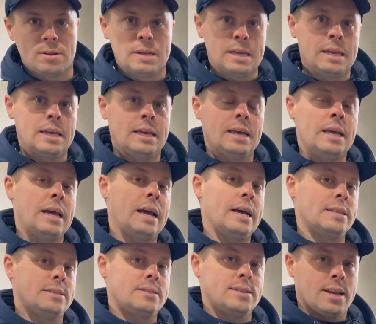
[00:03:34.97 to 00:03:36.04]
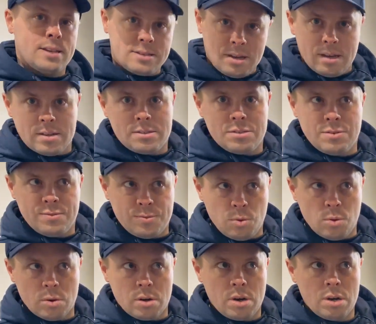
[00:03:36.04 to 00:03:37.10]
Right. And 6 to
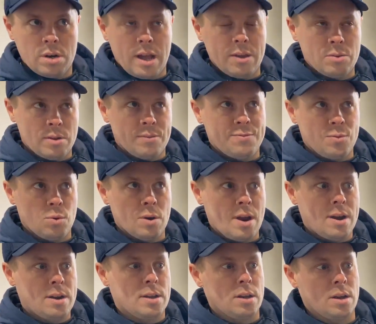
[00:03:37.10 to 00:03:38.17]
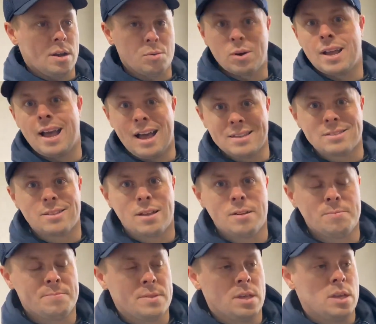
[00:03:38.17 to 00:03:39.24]
4, I only had 4 iron, were cast.
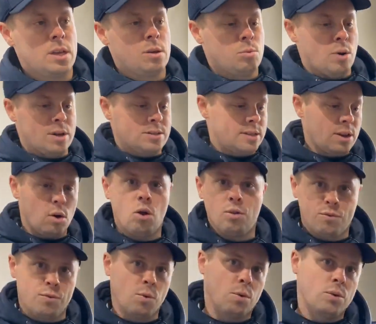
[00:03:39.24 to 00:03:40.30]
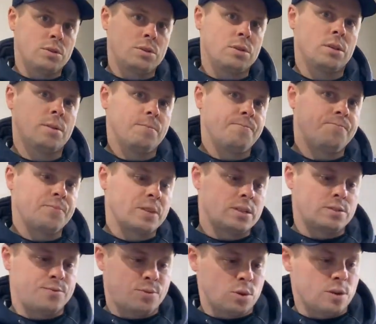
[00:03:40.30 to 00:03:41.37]
Okay. Whereas they're all forged. Oh, okay.
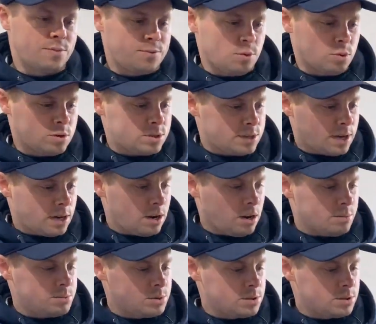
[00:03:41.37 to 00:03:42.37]
It's a fully forged set of clubs.